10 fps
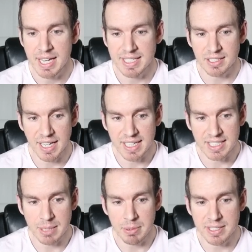its last
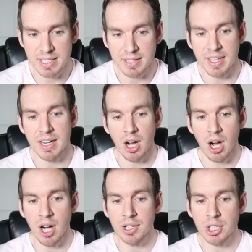statement said that
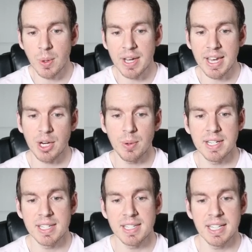ongoing
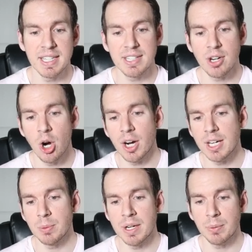increases in the
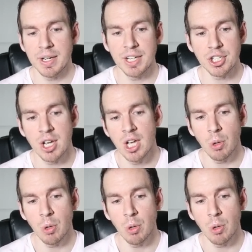target rate range